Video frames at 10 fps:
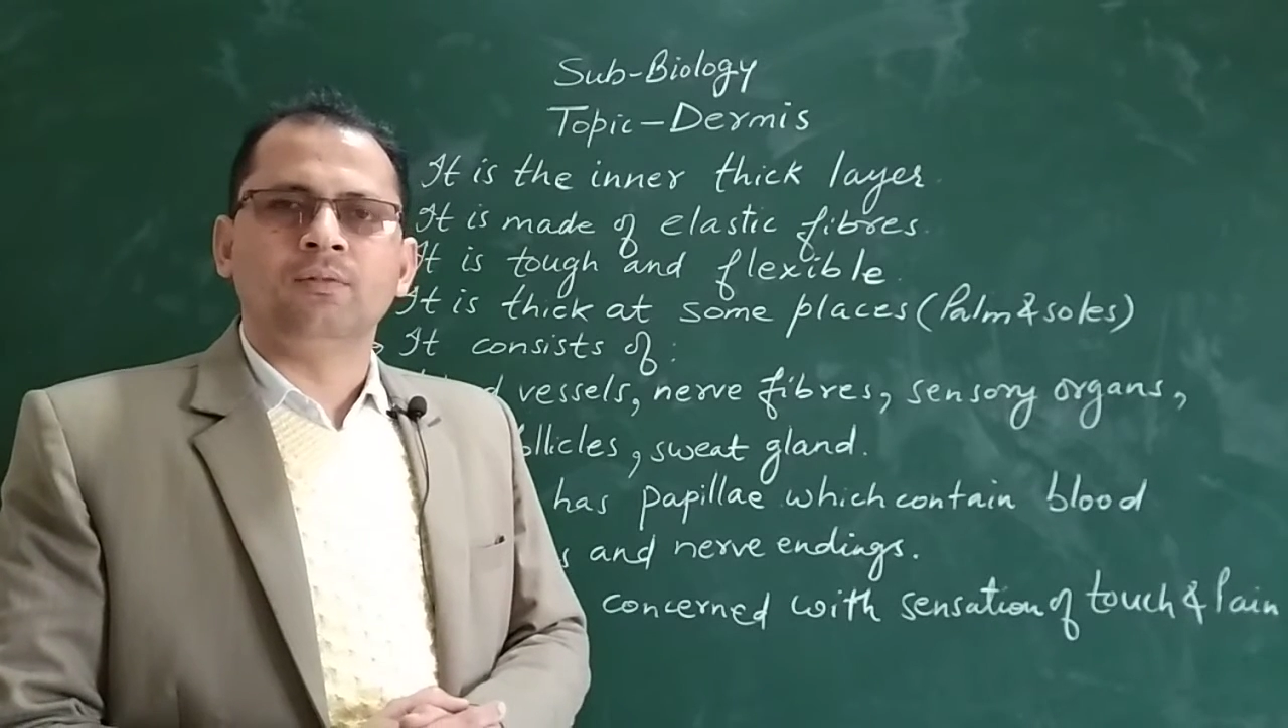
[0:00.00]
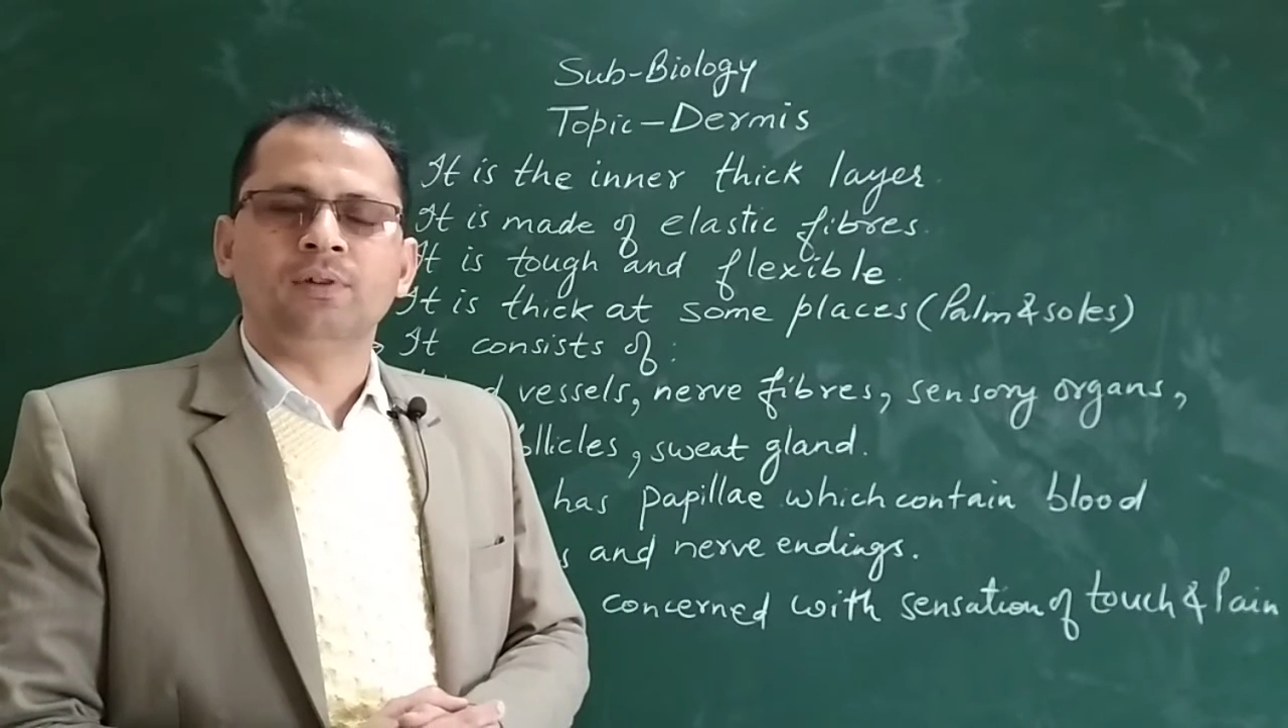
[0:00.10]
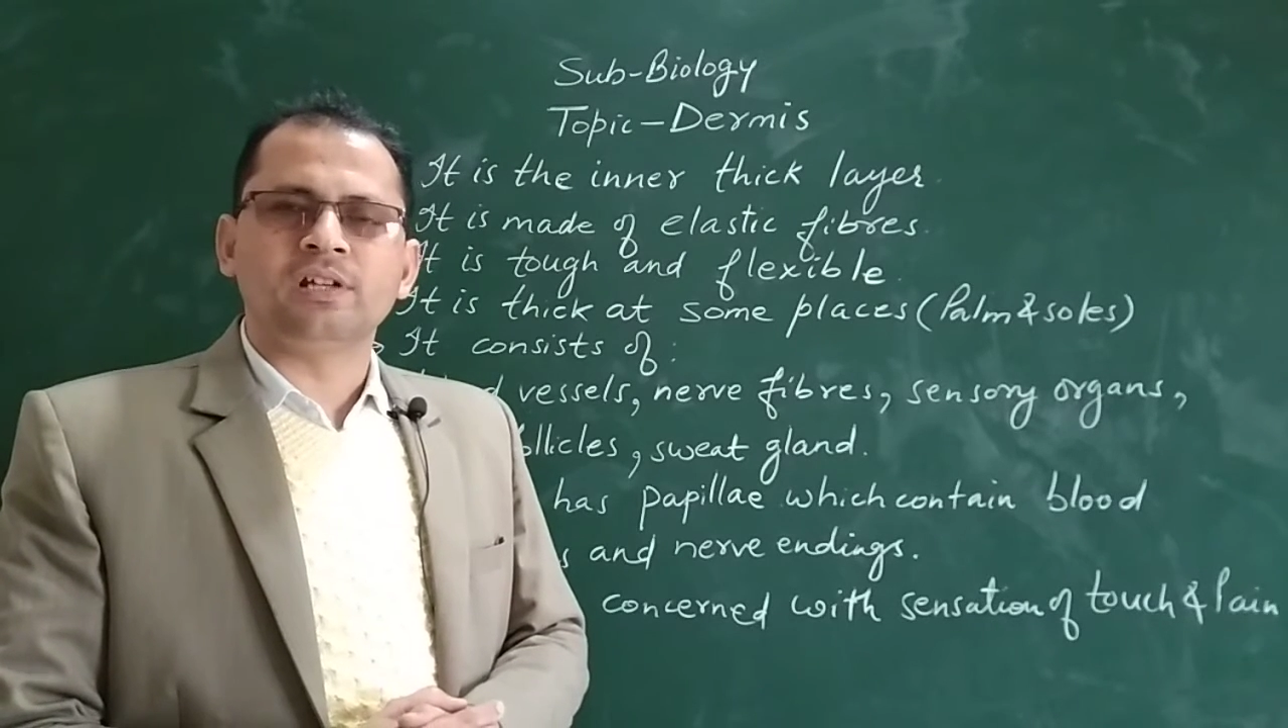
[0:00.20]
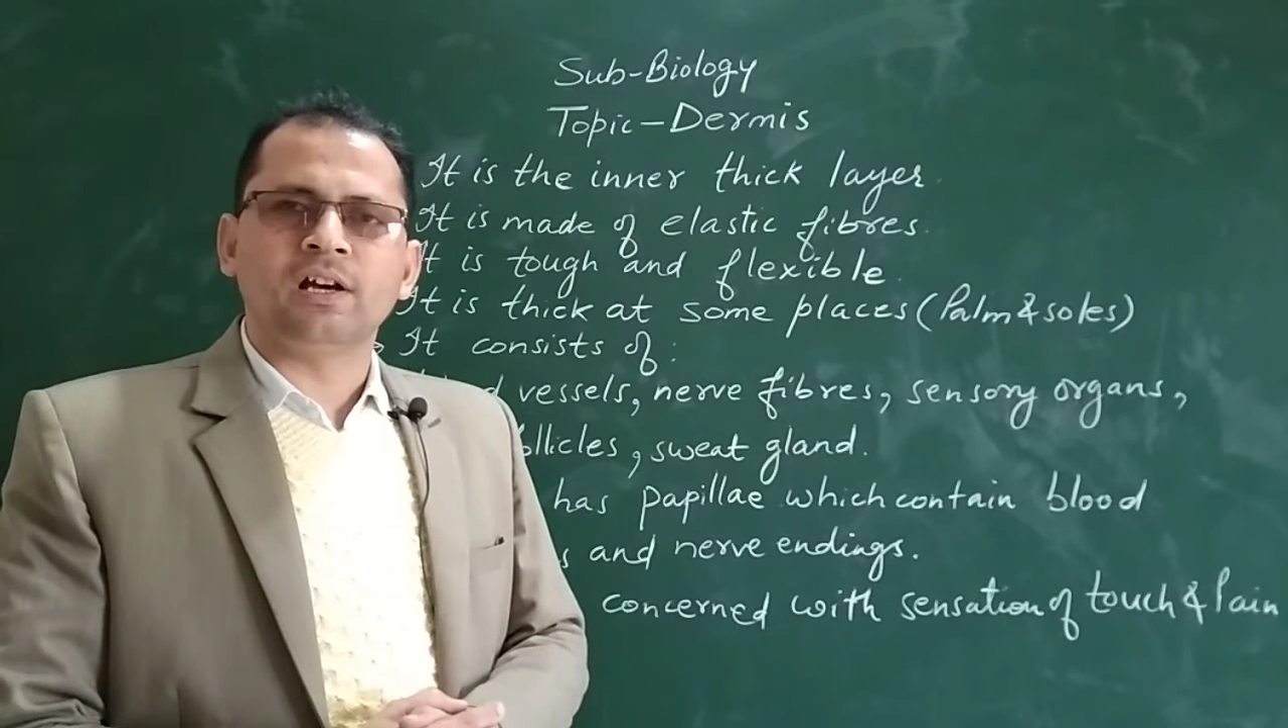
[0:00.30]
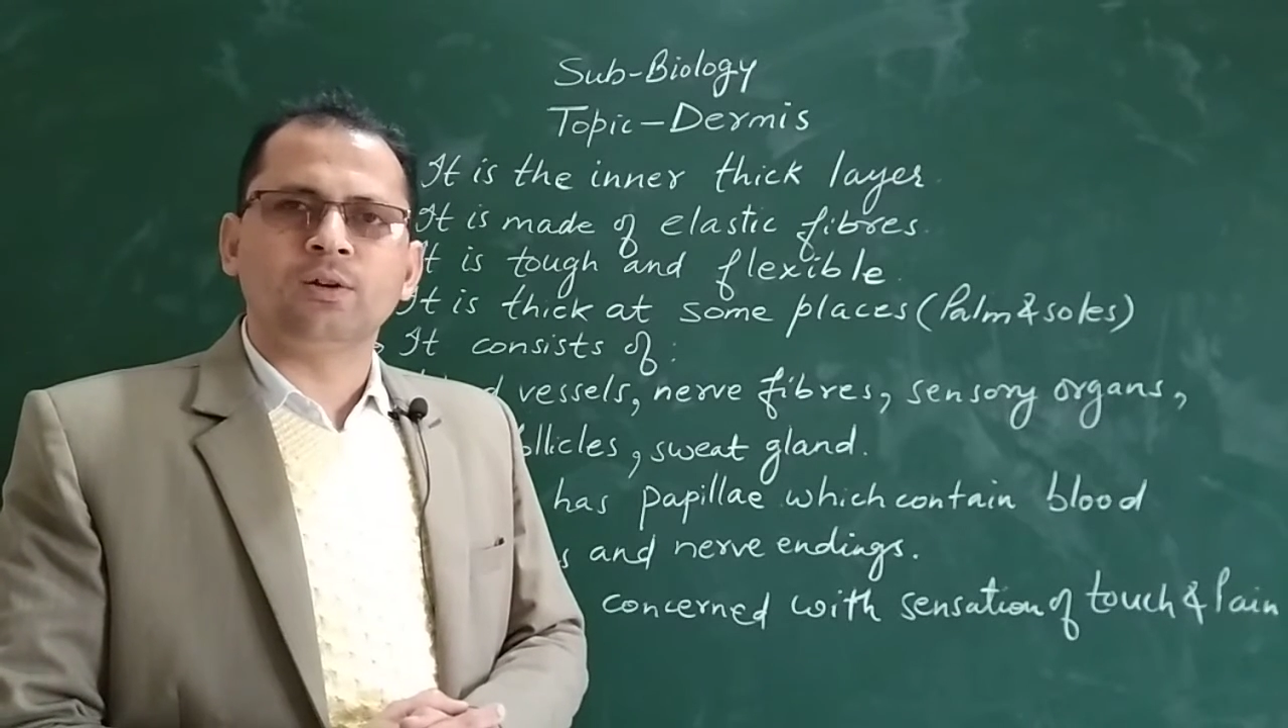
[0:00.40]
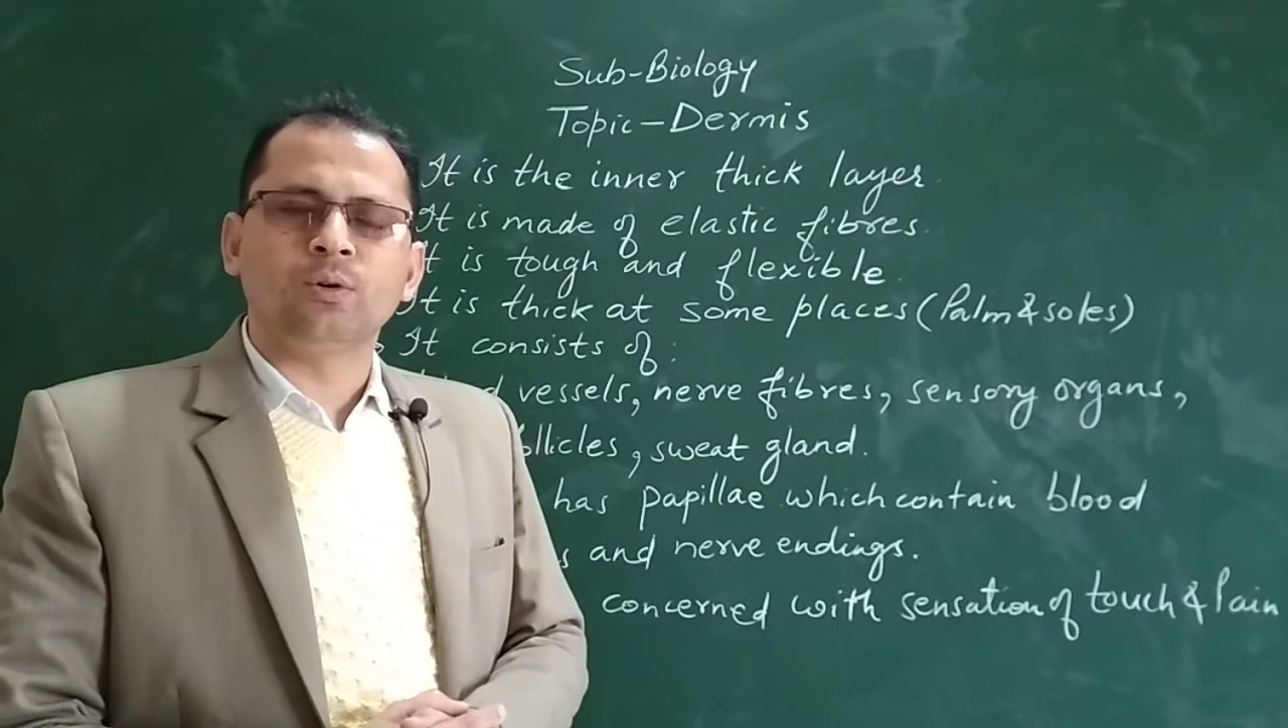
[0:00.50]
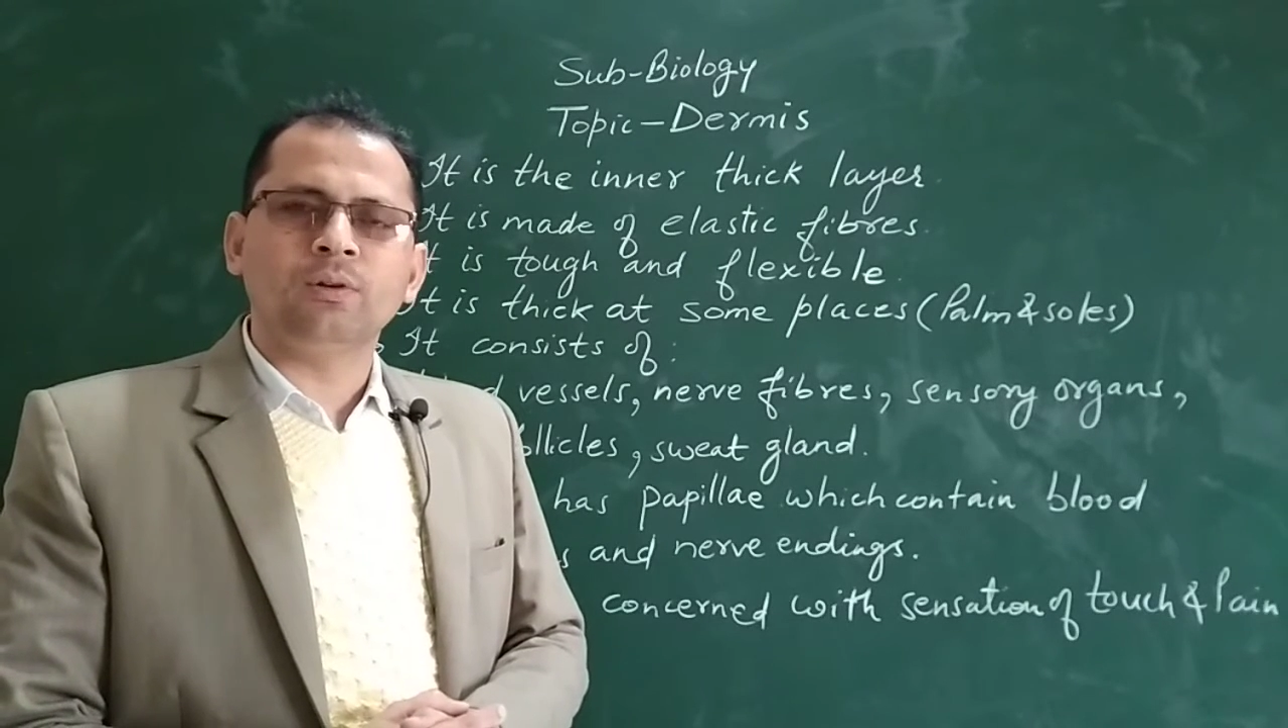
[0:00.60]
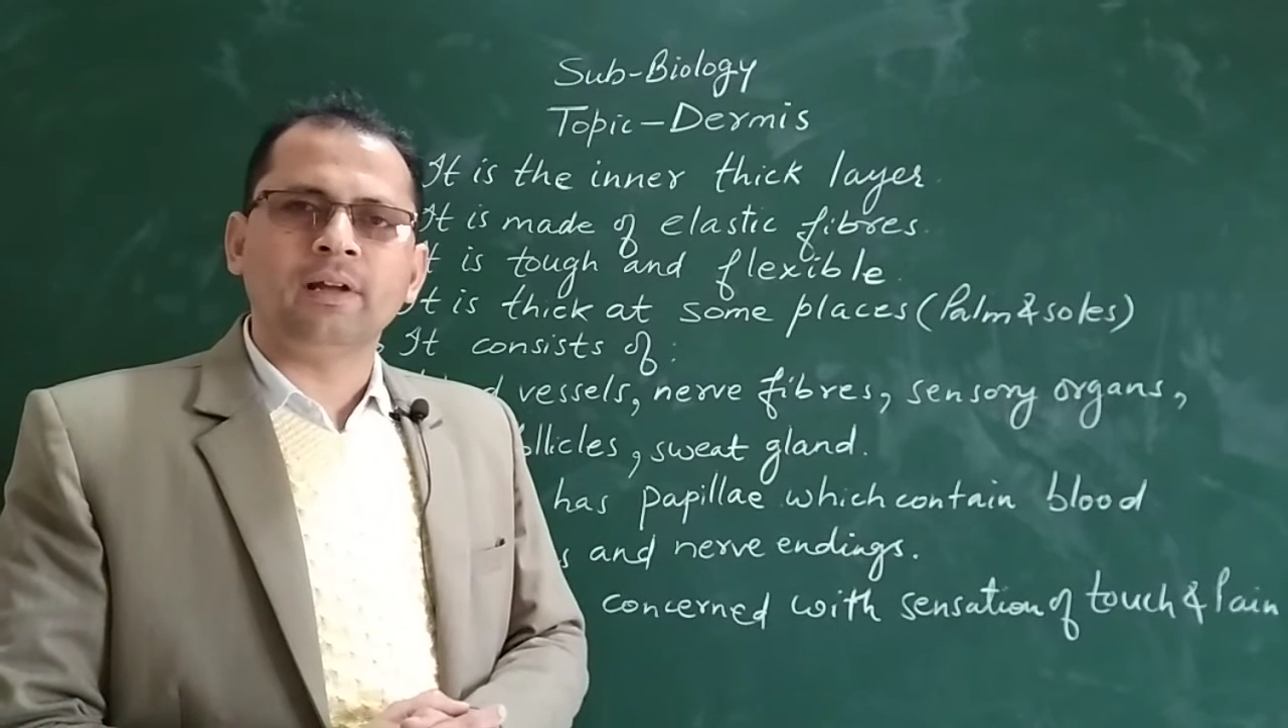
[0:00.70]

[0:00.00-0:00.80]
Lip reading: which are known